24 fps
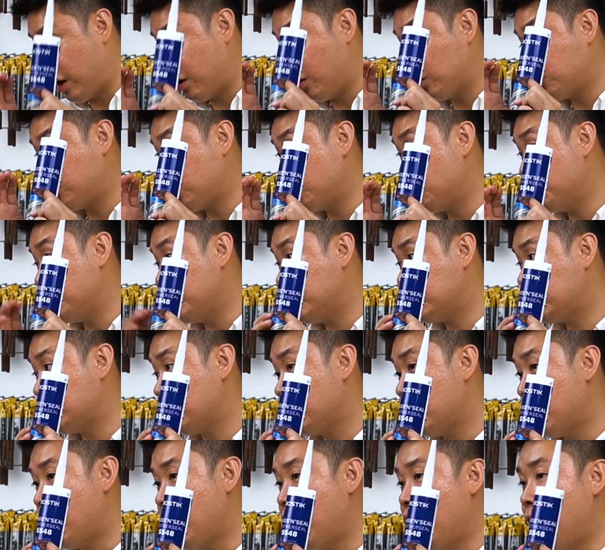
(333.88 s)
can also use this.
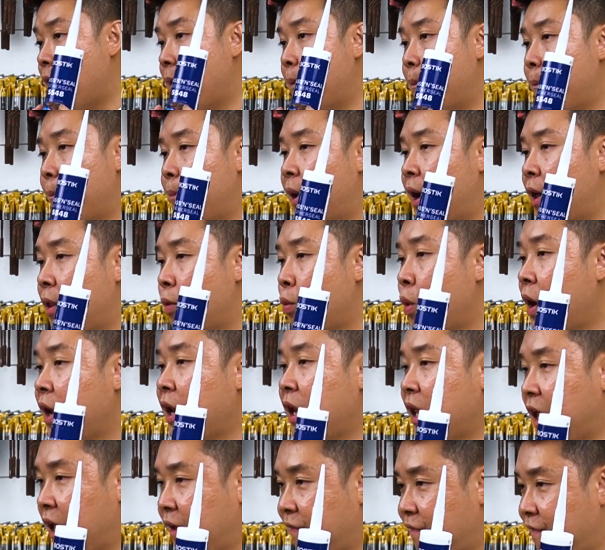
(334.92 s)
But
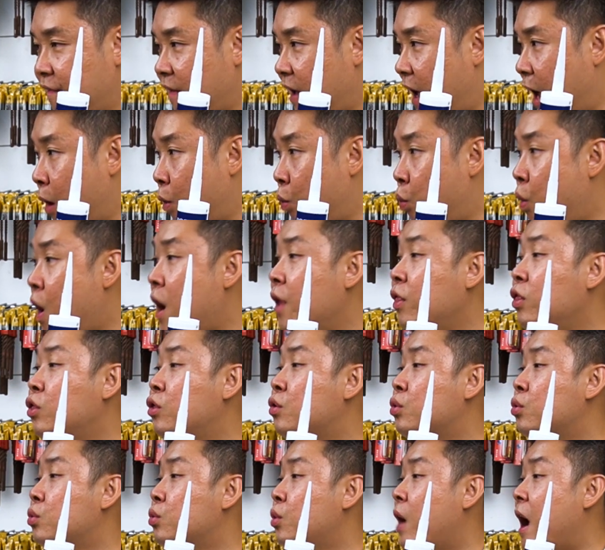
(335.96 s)
what if I
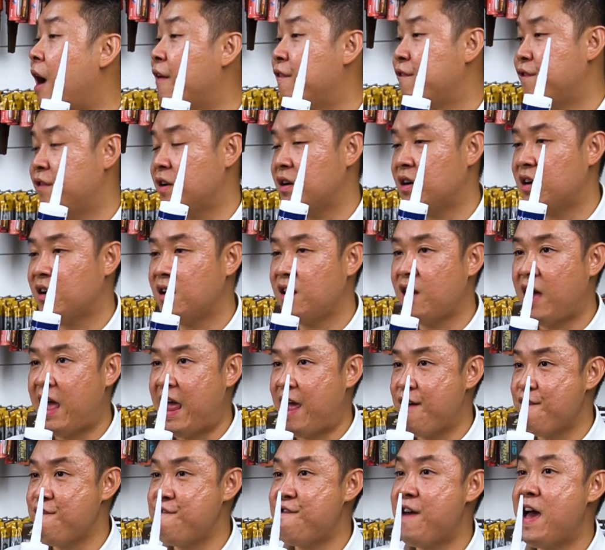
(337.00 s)
want to have a
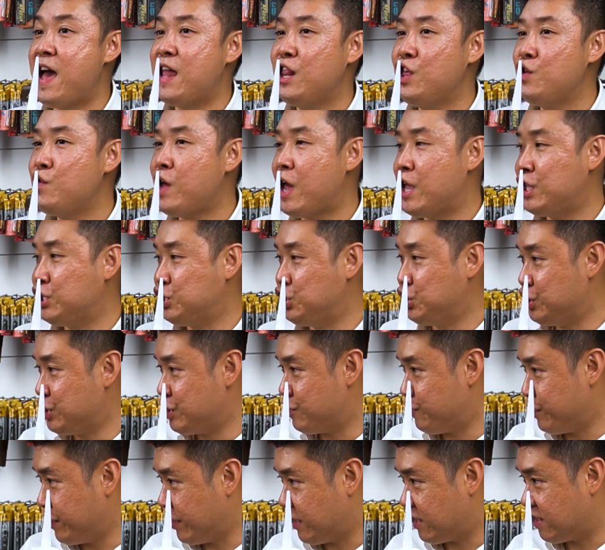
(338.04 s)
value
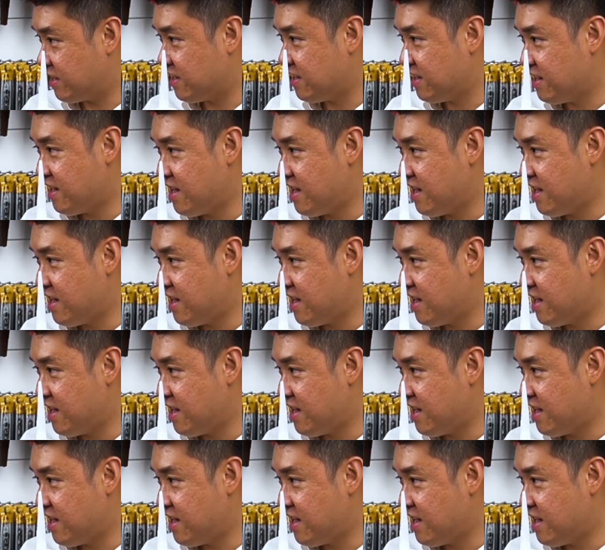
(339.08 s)
engineering?